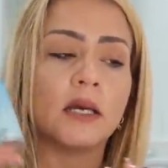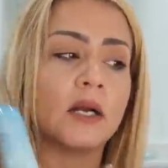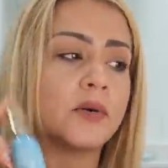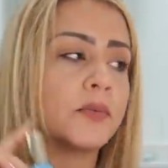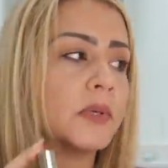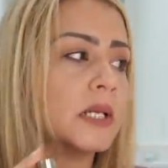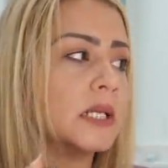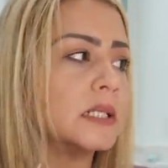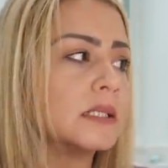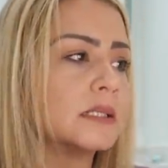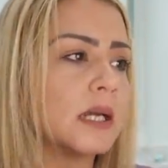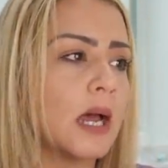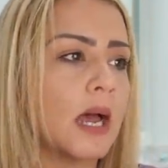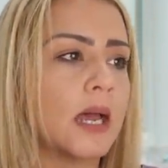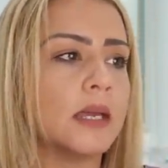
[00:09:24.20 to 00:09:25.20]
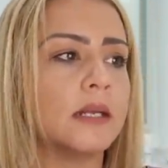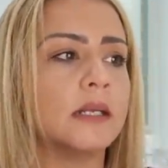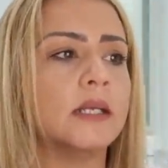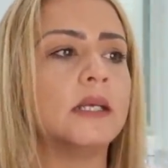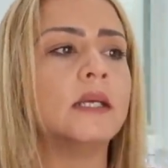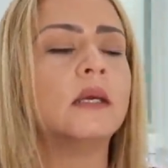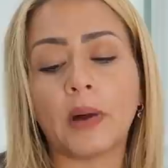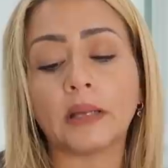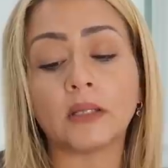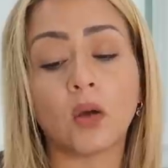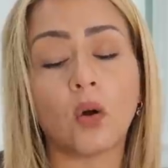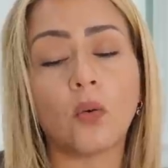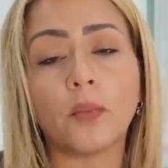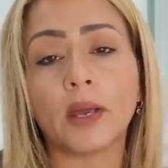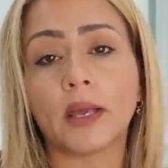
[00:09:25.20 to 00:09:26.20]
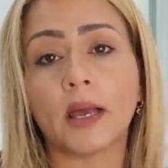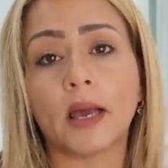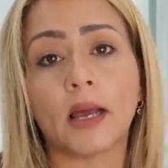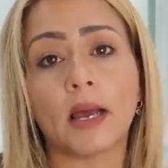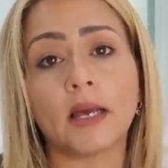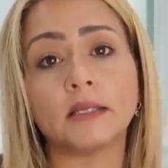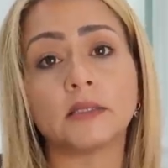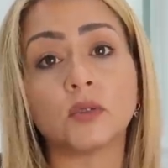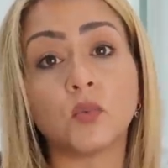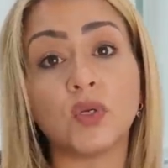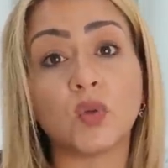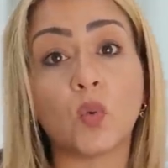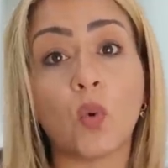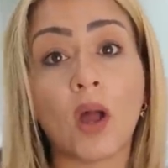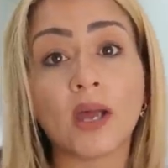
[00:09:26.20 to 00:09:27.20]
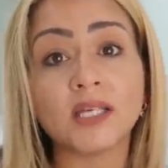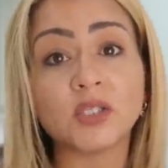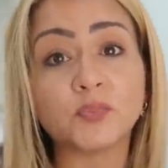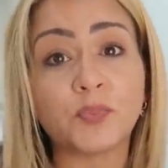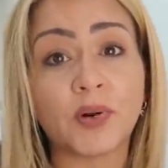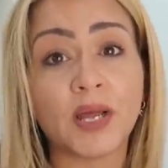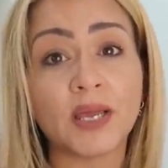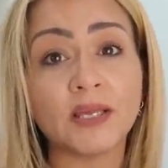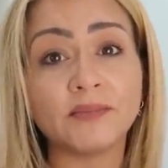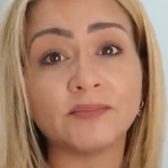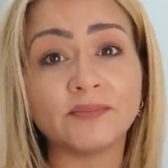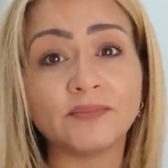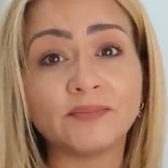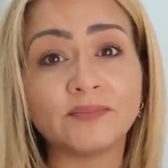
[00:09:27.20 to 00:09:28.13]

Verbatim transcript: they are really tiny, but oh my god, guys, with one spray.